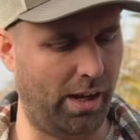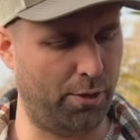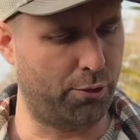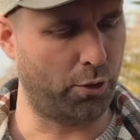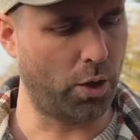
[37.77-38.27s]

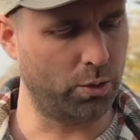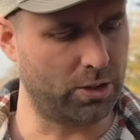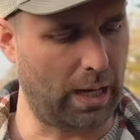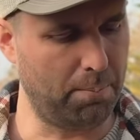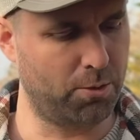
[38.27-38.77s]
throws
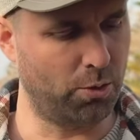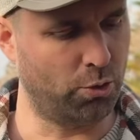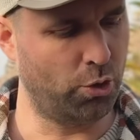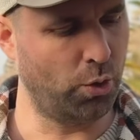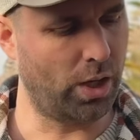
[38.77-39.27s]
up to
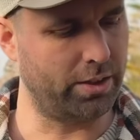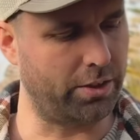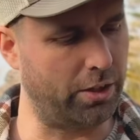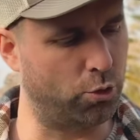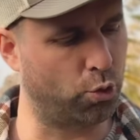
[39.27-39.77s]

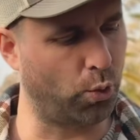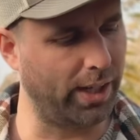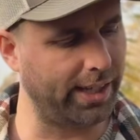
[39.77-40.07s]
220